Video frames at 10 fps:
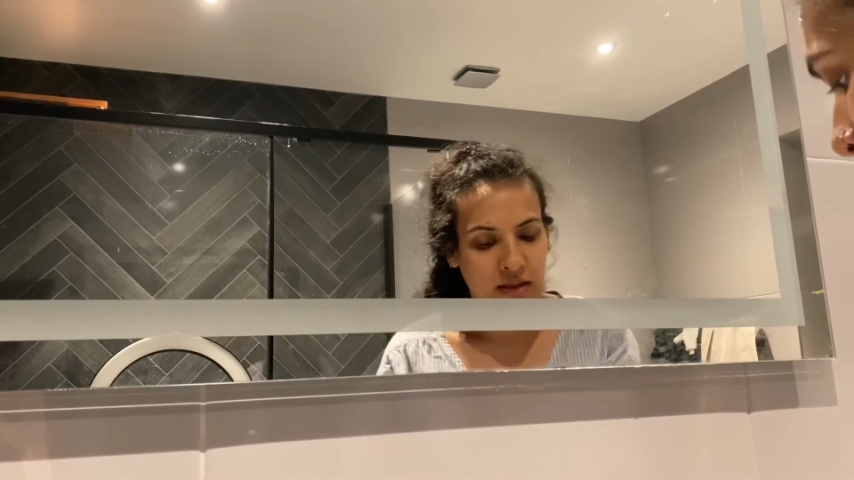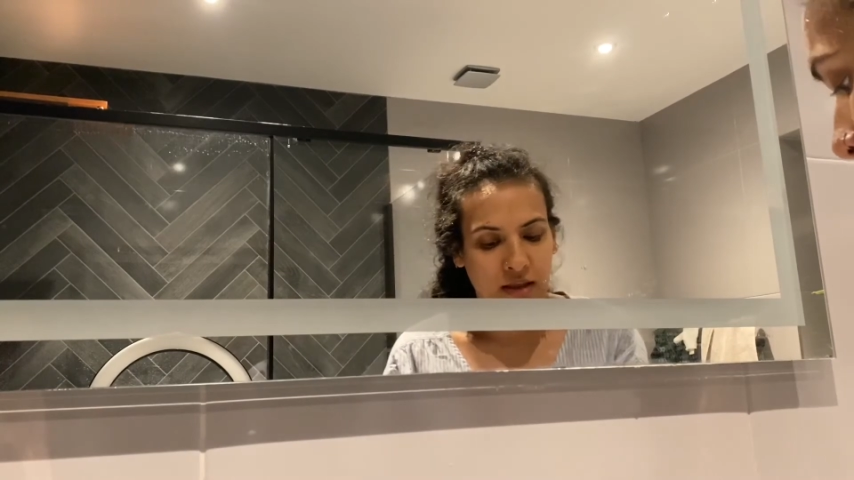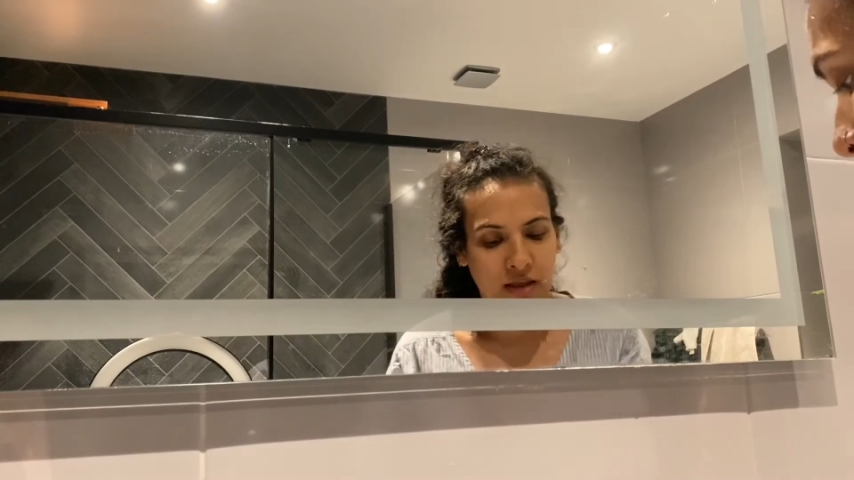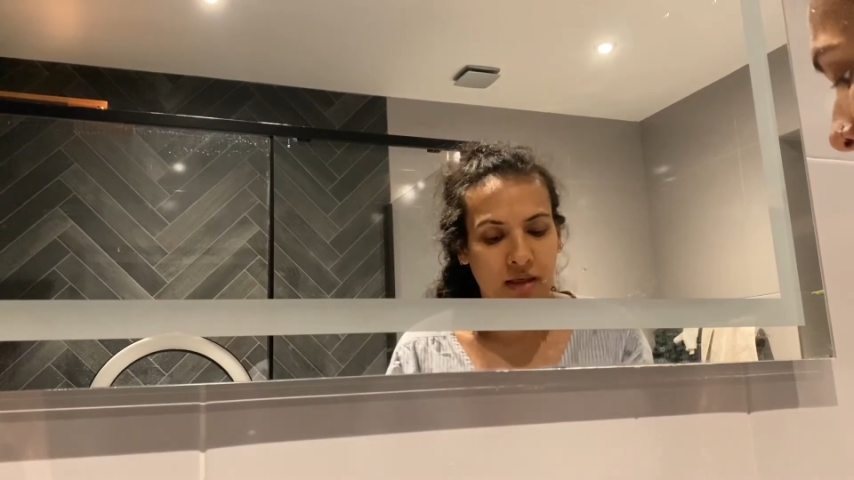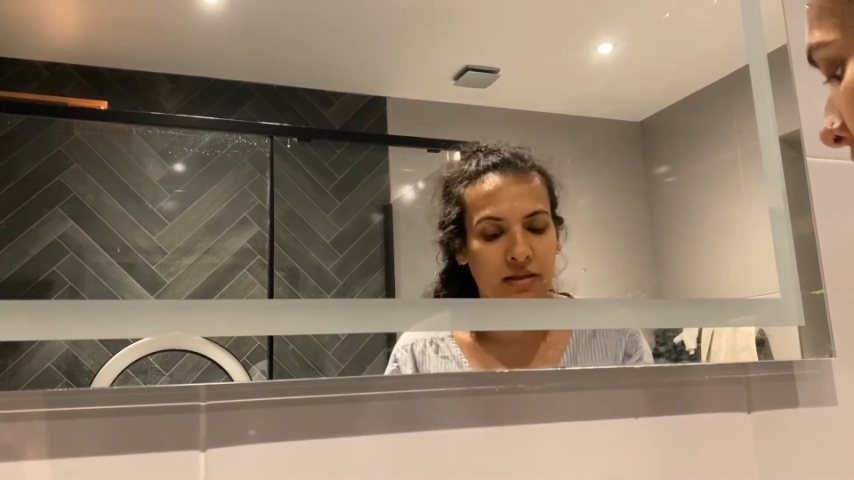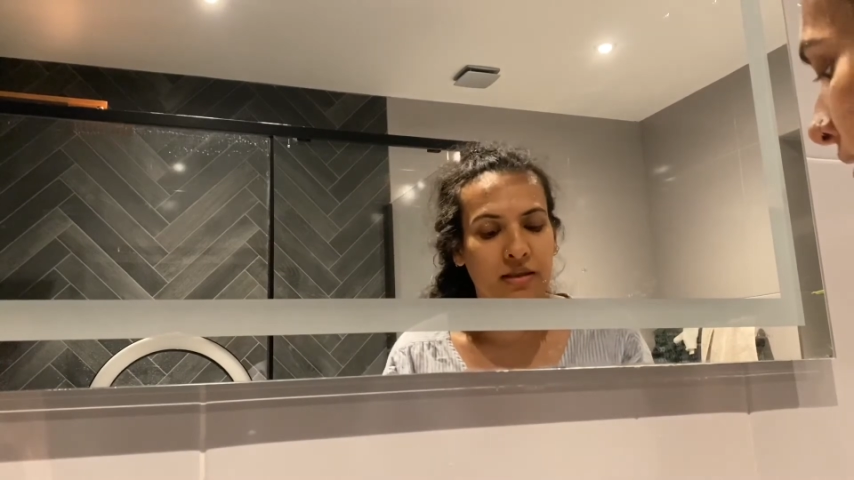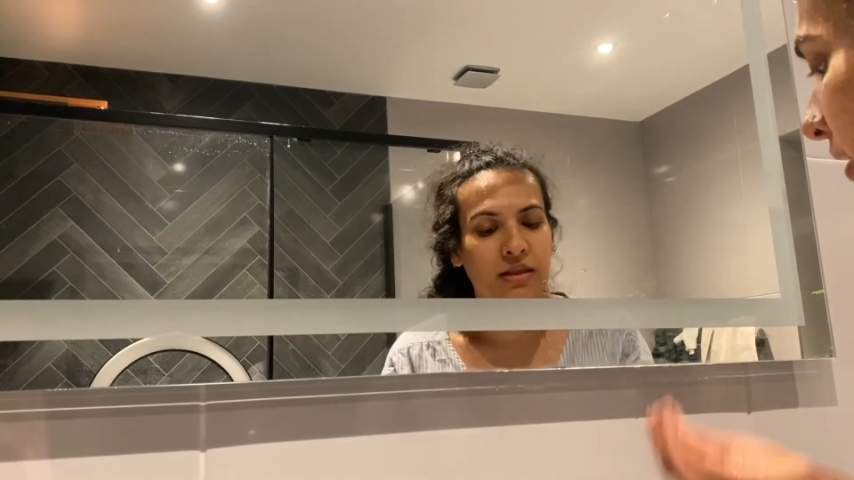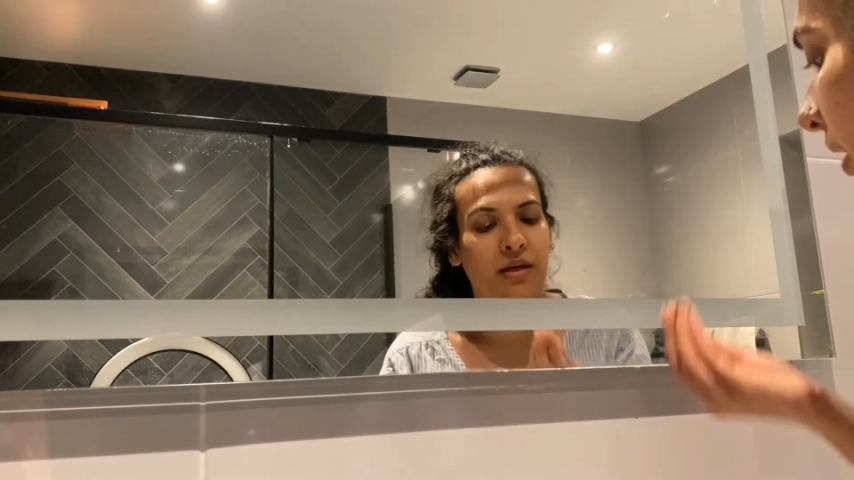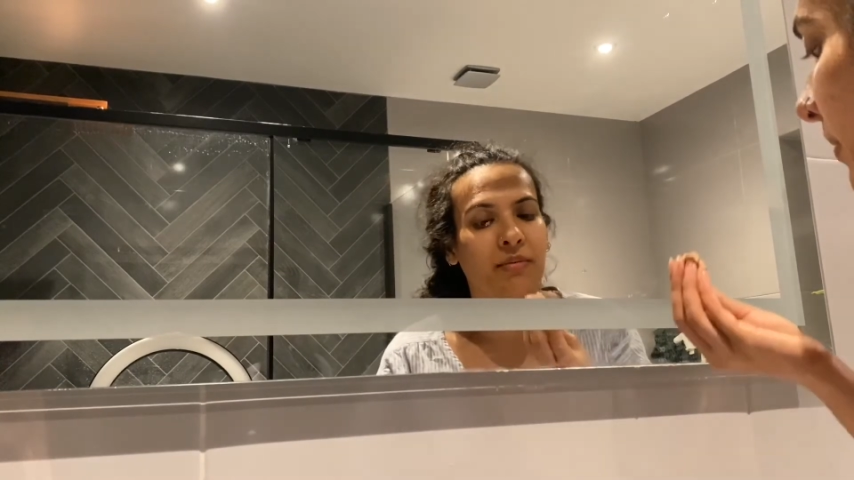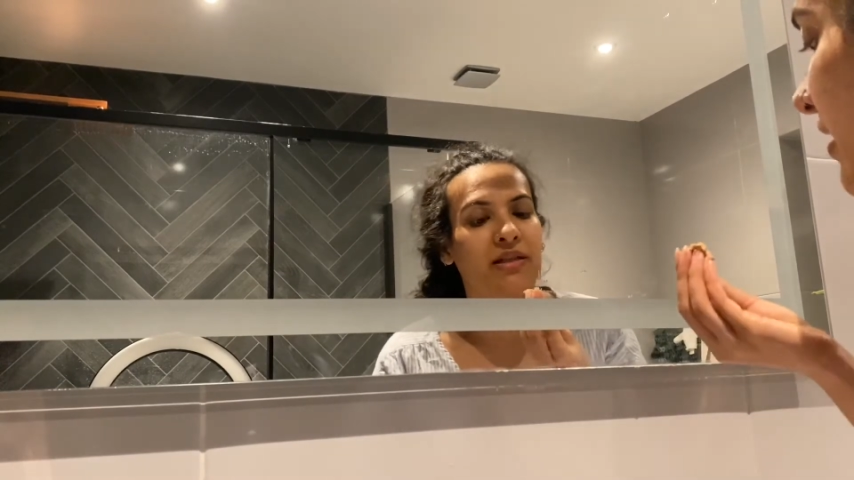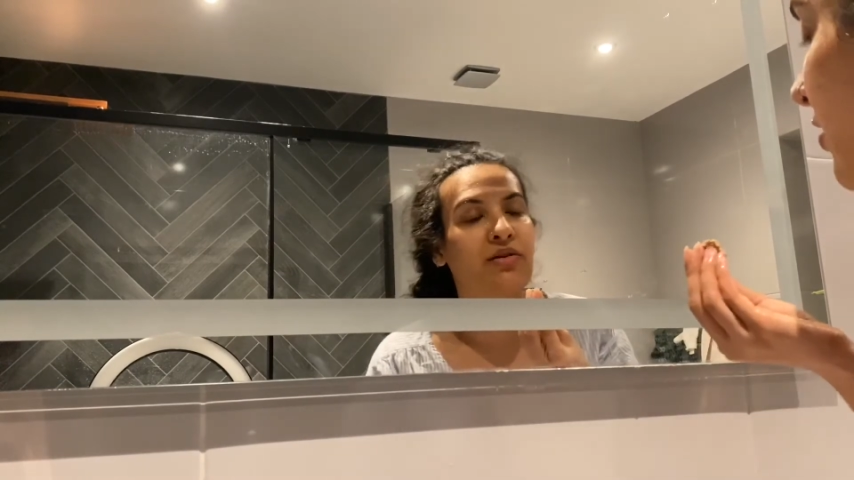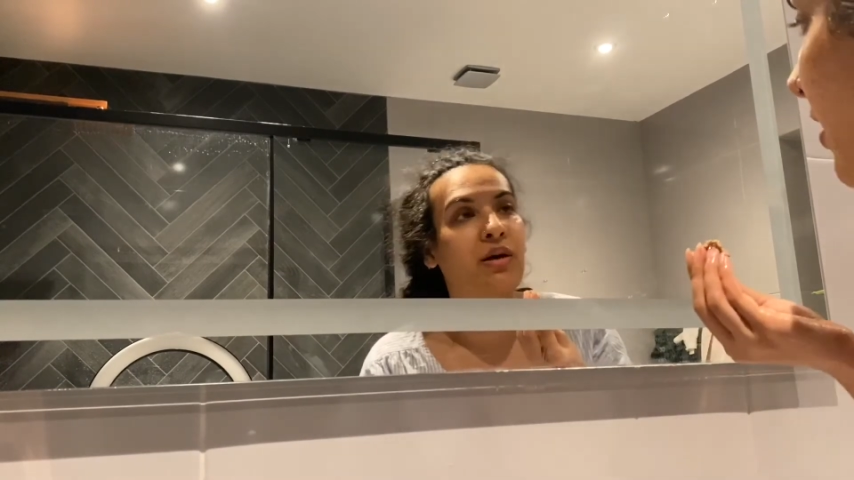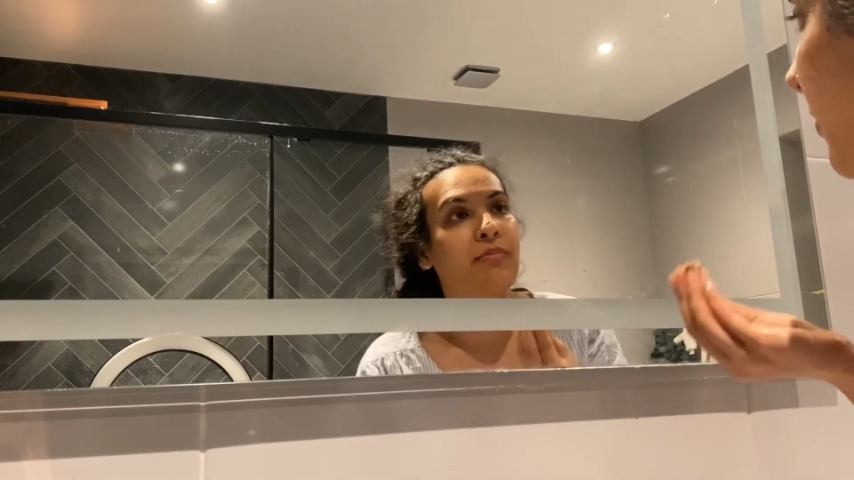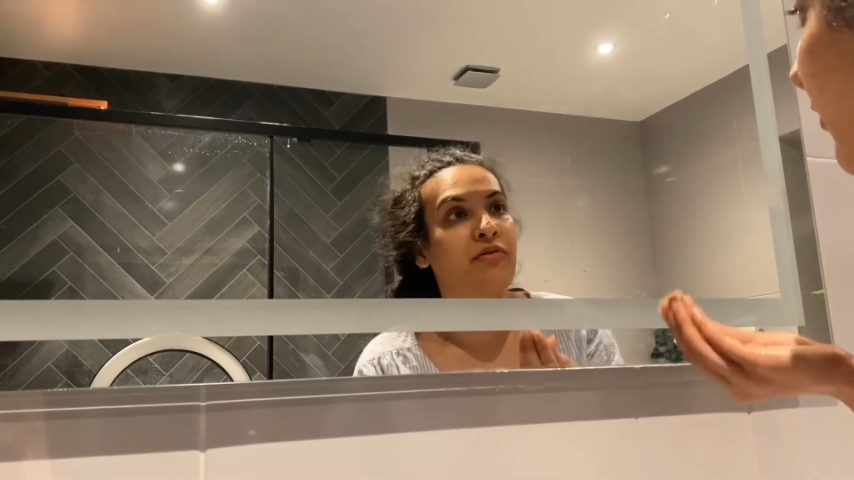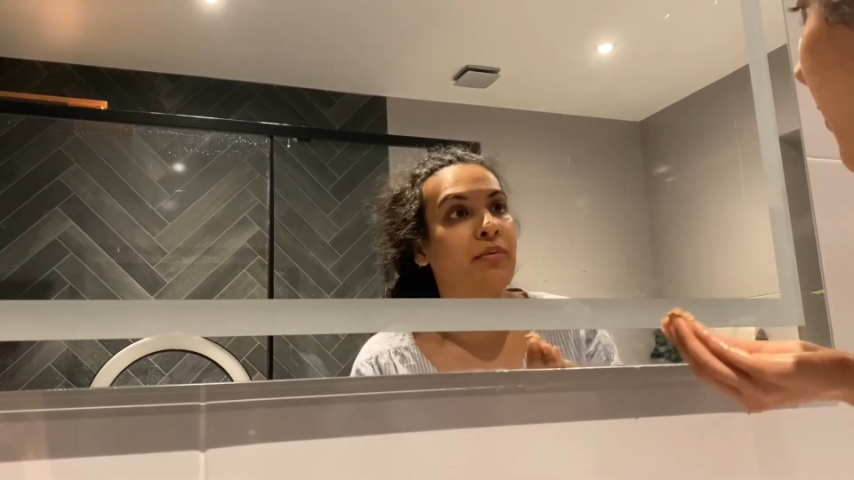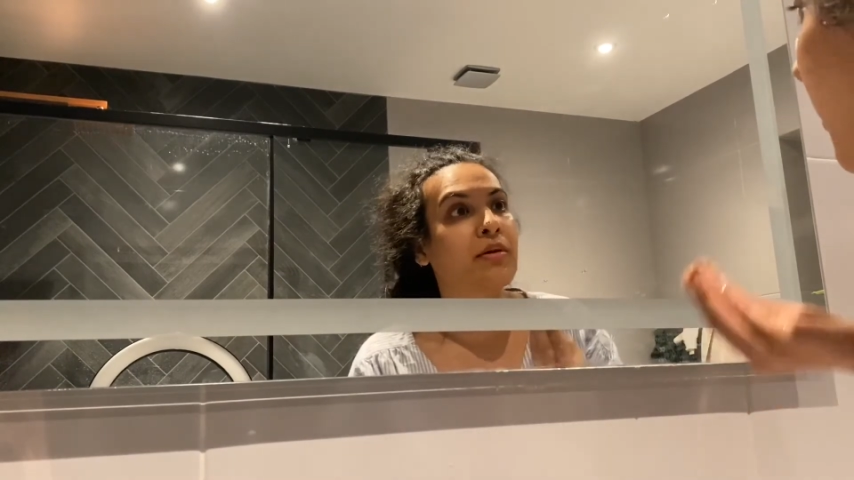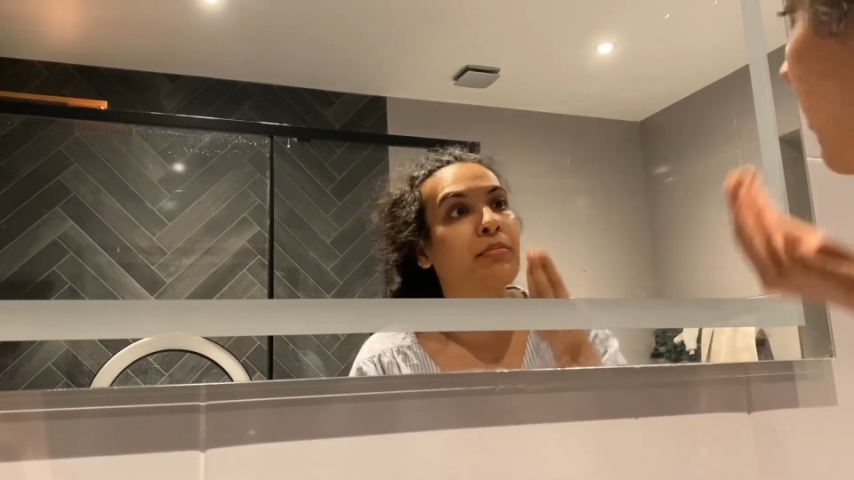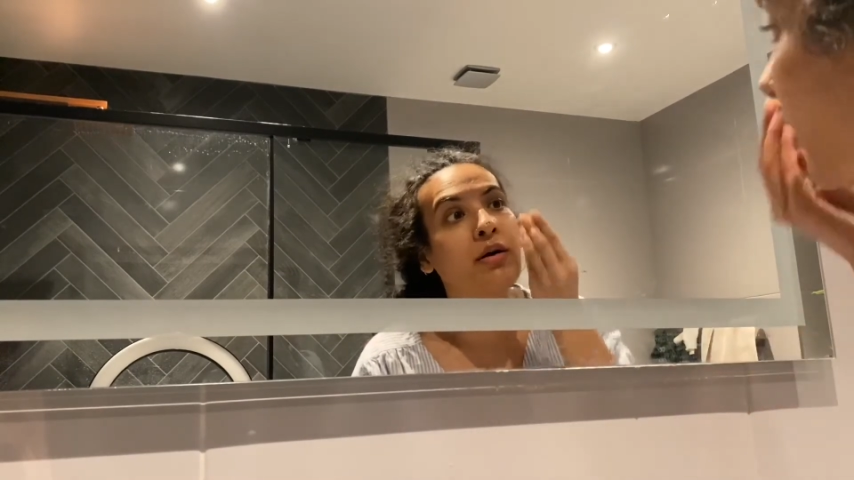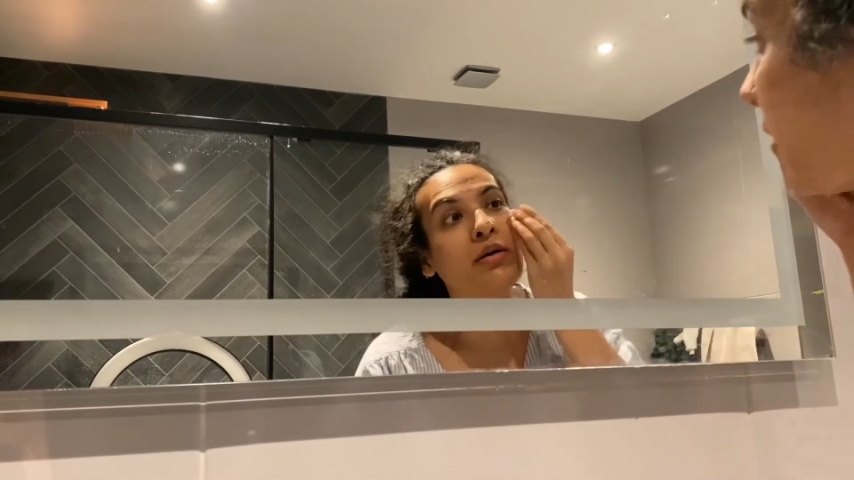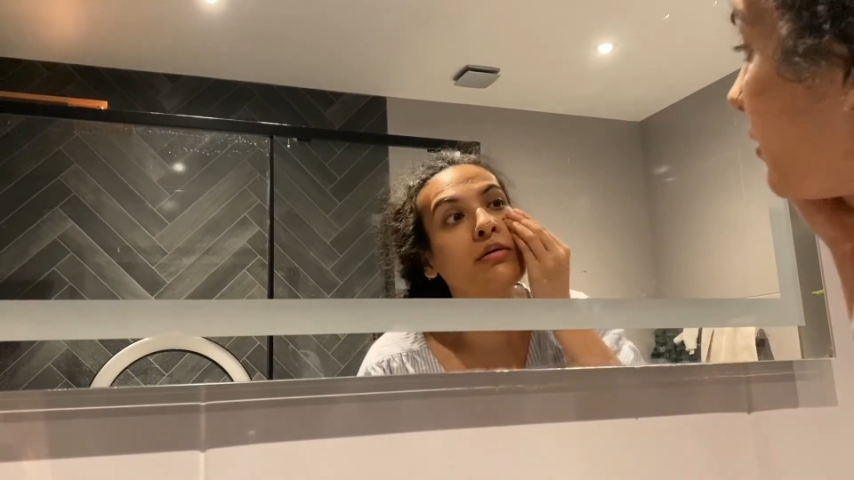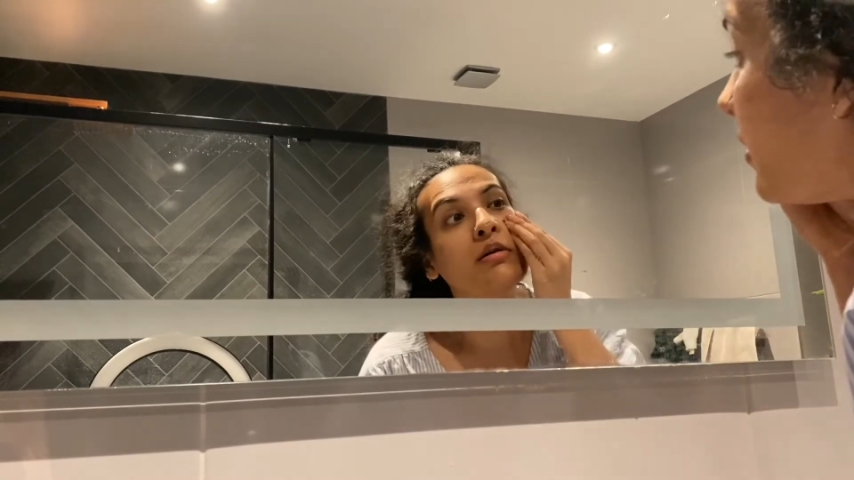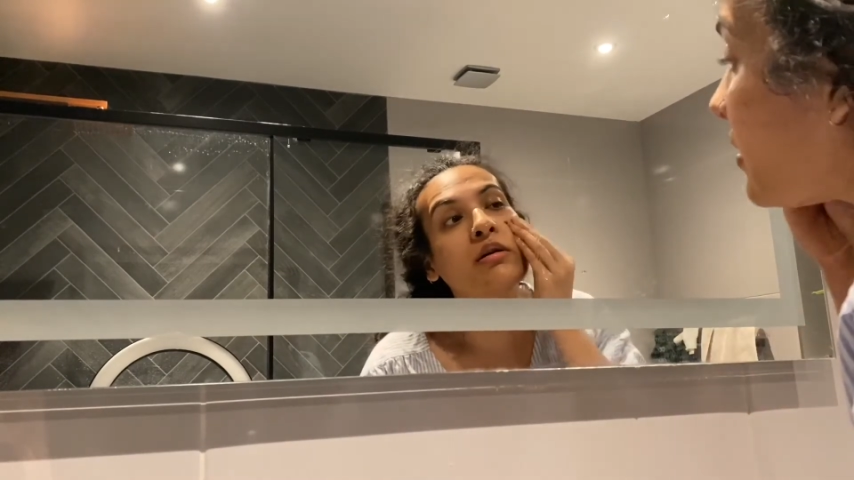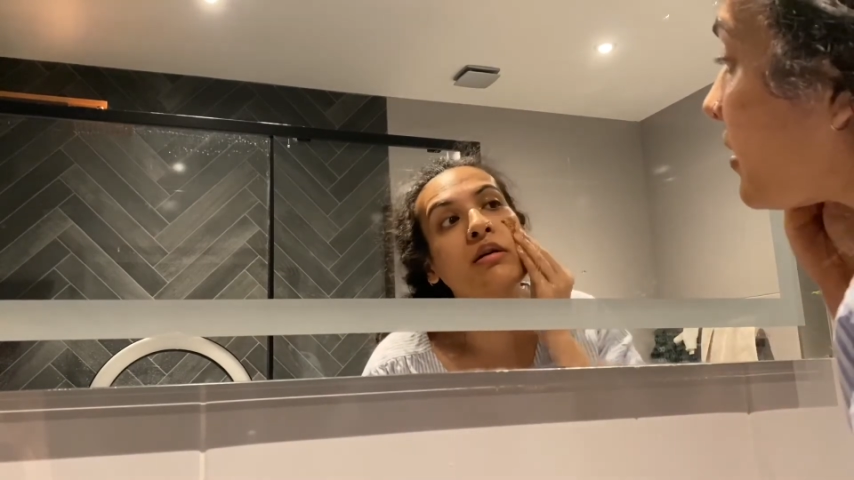and I just take my scrub from the bowl